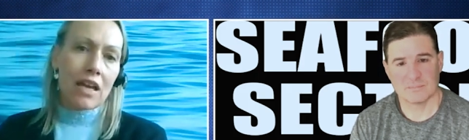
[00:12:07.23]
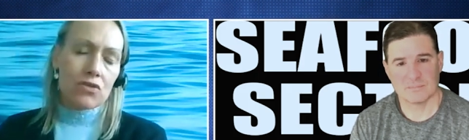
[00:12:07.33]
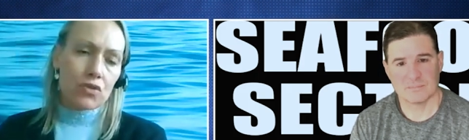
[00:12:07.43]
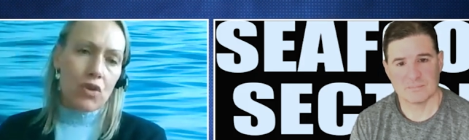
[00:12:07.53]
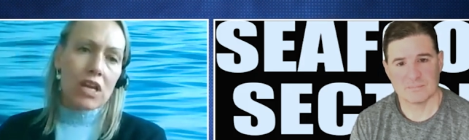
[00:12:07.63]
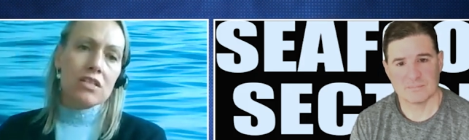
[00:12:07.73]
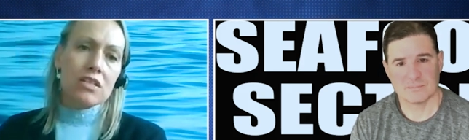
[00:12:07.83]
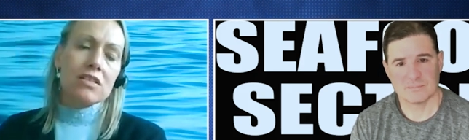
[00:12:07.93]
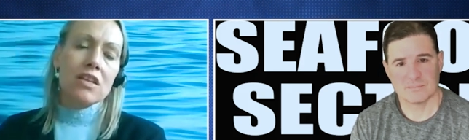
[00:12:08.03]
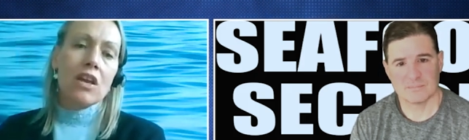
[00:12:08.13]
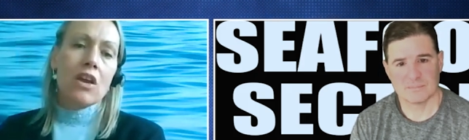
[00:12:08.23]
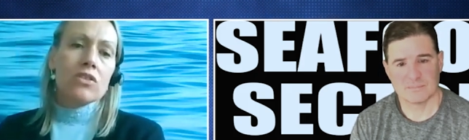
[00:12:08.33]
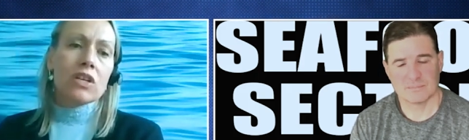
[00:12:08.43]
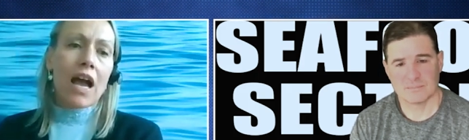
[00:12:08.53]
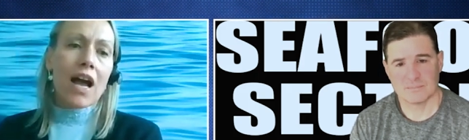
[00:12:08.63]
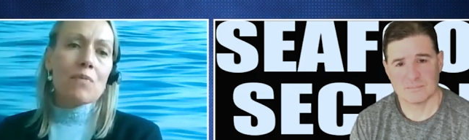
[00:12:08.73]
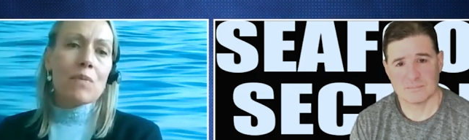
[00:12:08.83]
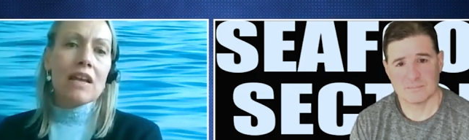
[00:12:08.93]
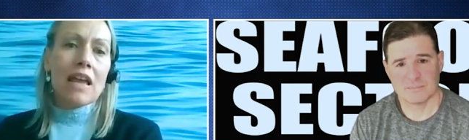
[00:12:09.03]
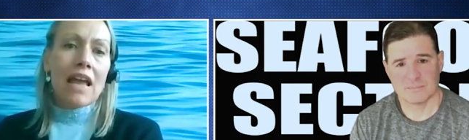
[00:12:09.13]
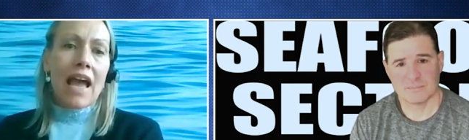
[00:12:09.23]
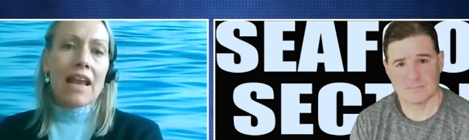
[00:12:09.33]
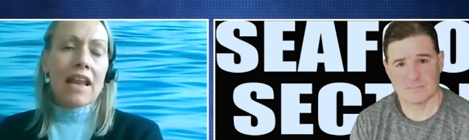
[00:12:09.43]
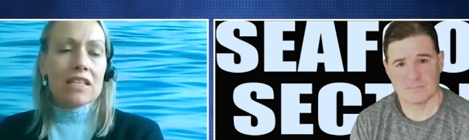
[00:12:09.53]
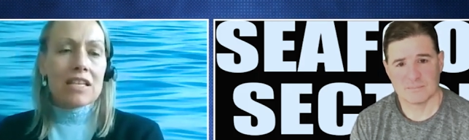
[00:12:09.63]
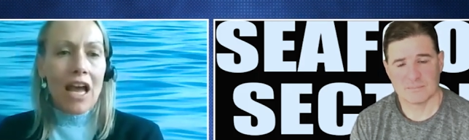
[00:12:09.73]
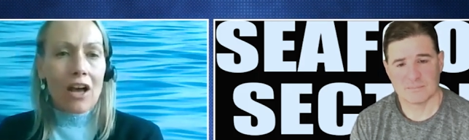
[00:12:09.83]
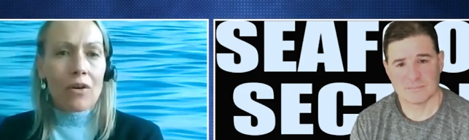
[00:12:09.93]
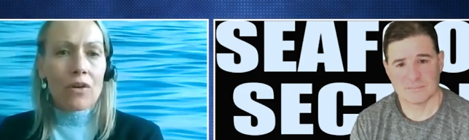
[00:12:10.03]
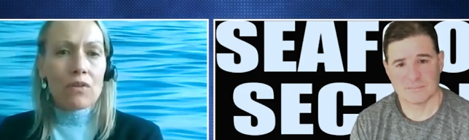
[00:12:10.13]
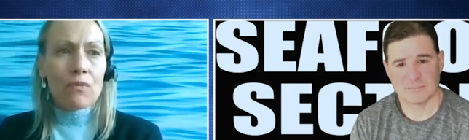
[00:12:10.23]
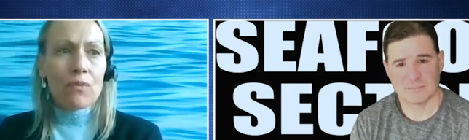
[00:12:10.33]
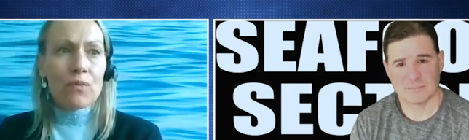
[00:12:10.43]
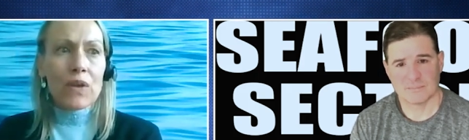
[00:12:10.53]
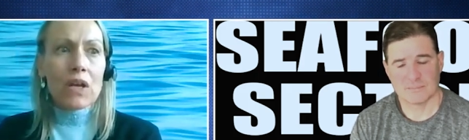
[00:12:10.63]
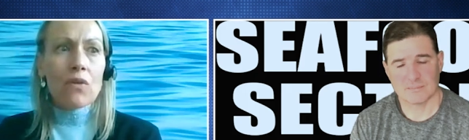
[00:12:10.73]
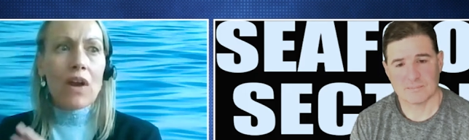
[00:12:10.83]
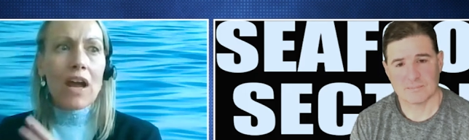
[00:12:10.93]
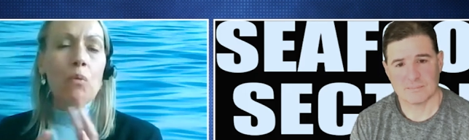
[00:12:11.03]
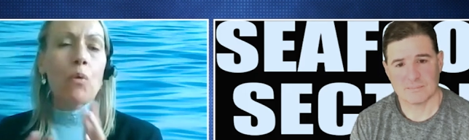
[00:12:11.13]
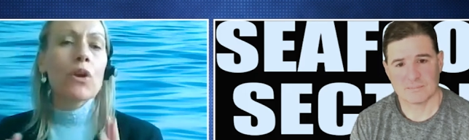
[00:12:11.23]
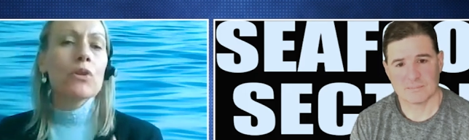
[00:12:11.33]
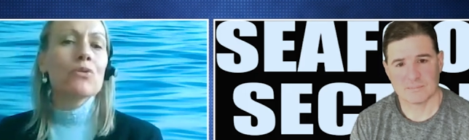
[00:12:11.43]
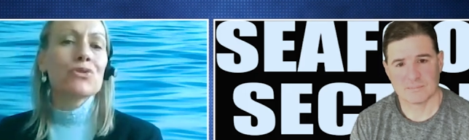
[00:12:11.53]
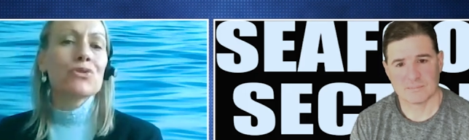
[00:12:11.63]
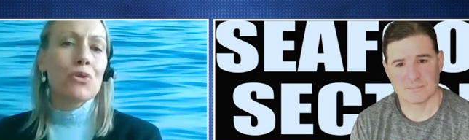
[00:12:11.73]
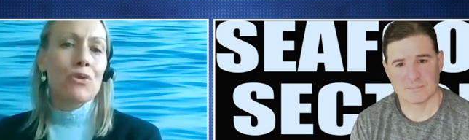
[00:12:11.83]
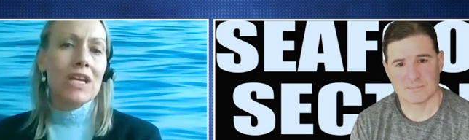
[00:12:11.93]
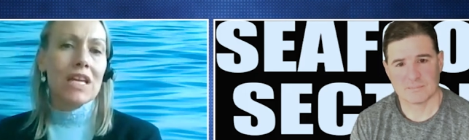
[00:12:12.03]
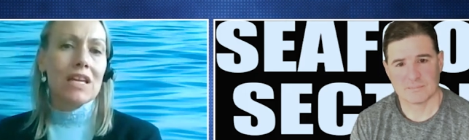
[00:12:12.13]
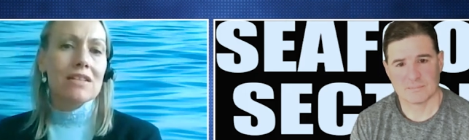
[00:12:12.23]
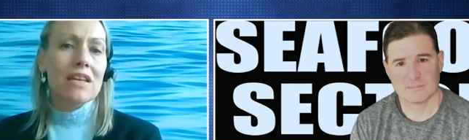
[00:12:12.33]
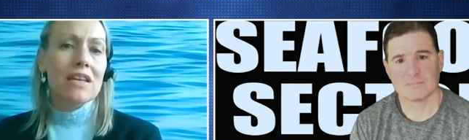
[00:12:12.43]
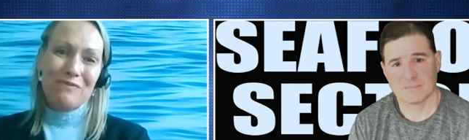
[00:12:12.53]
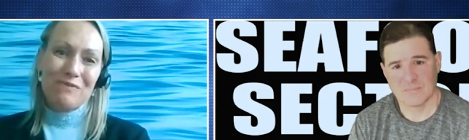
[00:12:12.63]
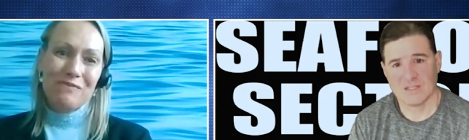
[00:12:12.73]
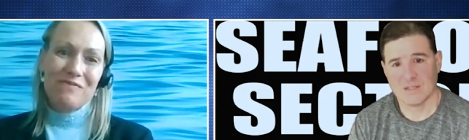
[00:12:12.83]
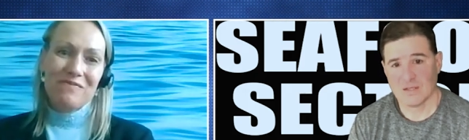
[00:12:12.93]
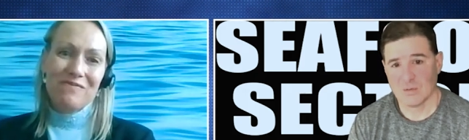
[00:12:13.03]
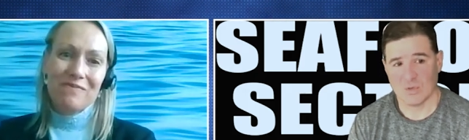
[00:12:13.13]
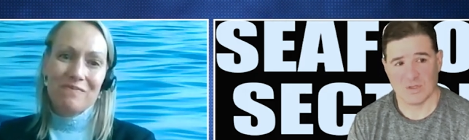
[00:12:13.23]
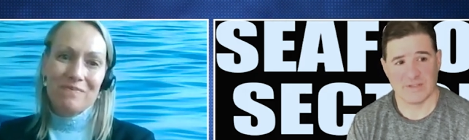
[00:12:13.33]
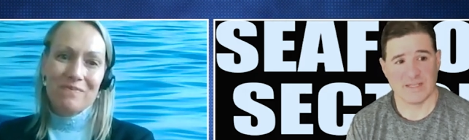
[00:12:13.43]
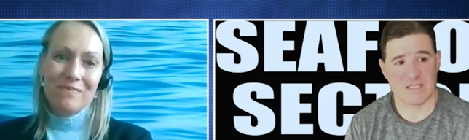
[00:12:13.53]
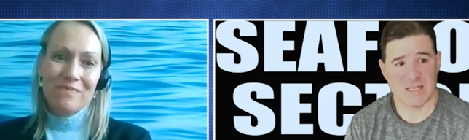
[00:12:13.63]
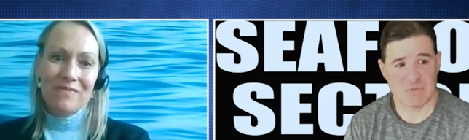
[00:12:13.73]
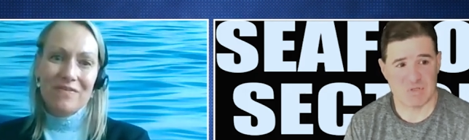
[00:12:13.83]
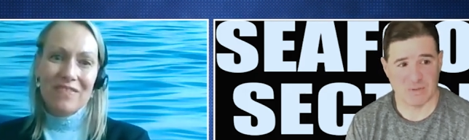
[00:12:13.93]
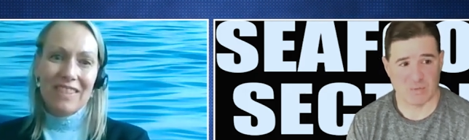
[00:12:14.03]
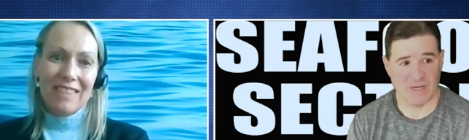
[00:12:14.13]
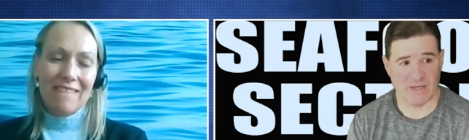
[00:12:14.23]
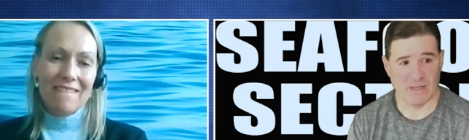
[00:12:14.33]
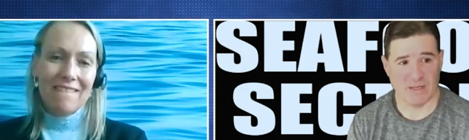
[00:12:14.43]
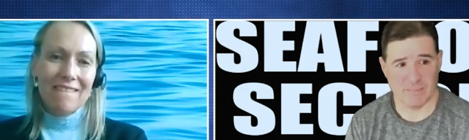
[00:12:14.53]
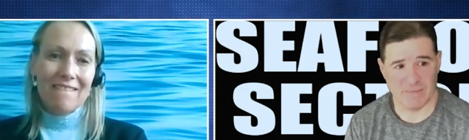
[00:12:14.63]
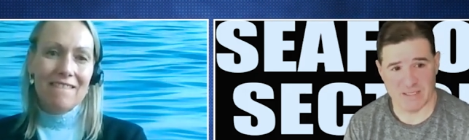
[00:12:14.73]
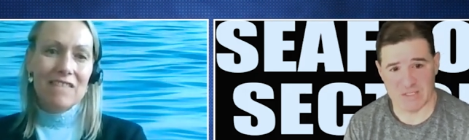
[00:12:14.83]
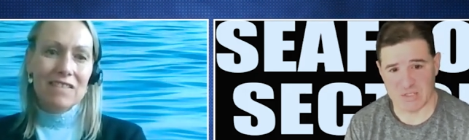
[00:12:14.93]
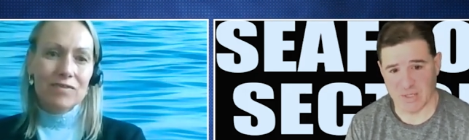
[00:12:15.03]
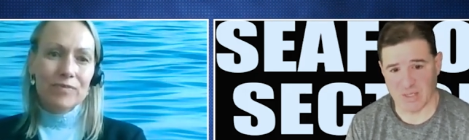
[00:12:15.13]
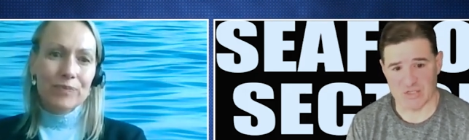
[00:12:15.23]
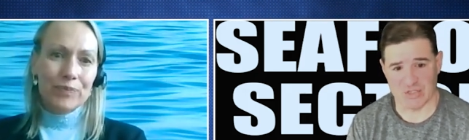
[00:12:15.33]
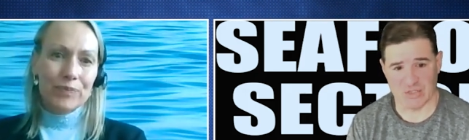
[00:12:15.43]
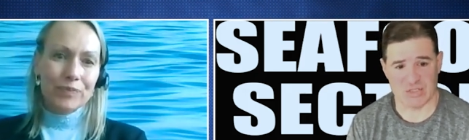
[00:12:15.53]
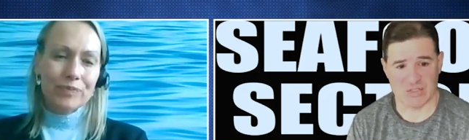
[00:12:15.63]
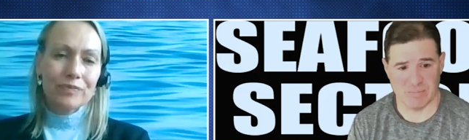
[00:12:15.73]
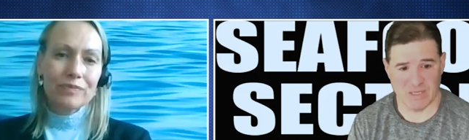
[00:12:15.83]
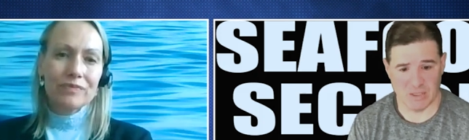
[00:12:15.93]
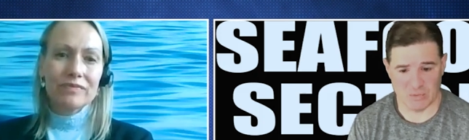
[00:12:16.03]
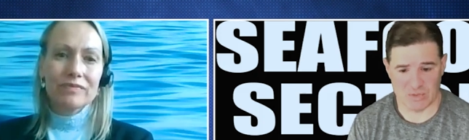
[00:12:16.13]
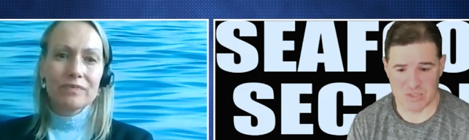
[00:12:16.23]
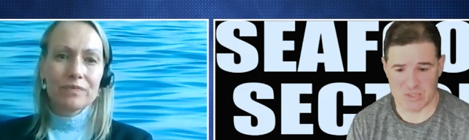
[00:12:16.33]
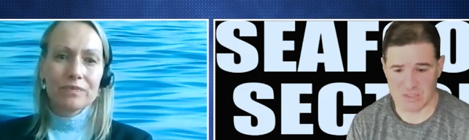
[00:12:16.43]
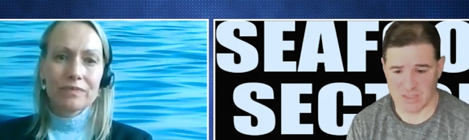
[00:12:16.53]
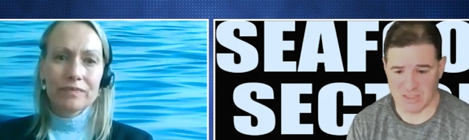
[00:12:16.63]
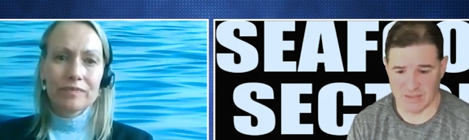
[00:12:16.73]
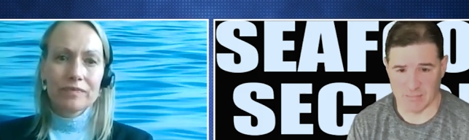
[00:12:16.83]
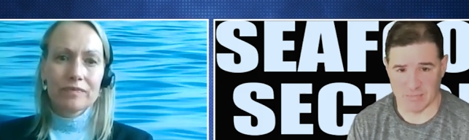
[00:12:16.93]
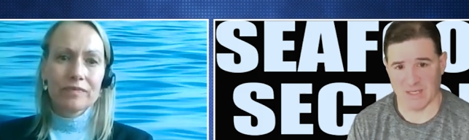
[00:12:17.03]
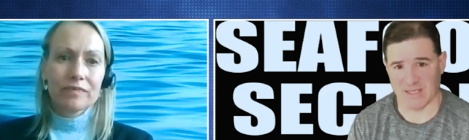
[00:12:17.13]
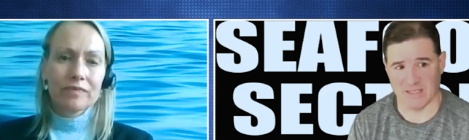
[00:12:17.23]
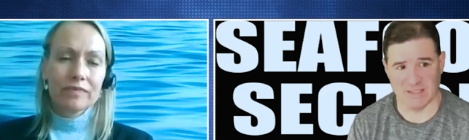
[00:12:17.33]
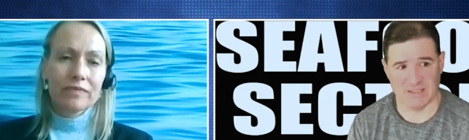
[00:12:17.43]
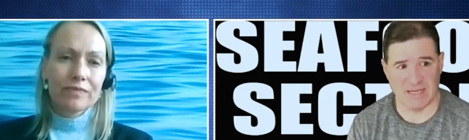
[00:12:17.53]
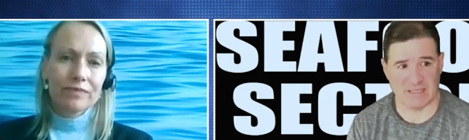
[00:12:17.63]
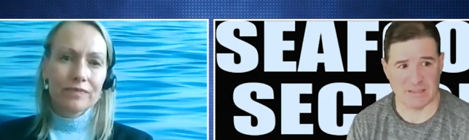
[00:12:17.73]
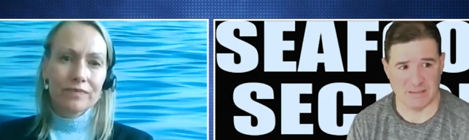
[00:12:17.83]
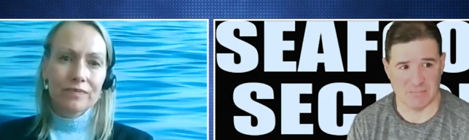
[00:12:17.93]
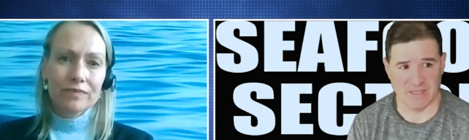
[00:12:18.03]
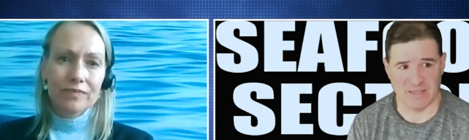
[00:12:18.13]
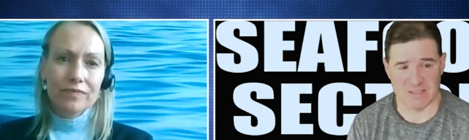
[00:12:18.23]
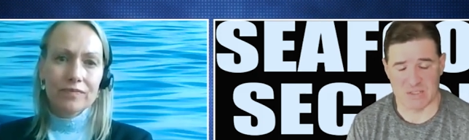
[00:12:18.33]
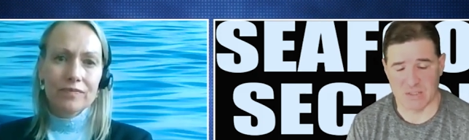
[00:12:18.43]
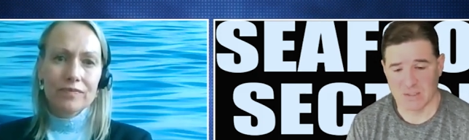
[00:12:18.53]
Speaker 1: a strategist to come in and tell, figure out what your story is.
Speaker 2: Well, that's absolutely right. I mean, it's not just about uh, the blocking and tackling, but it's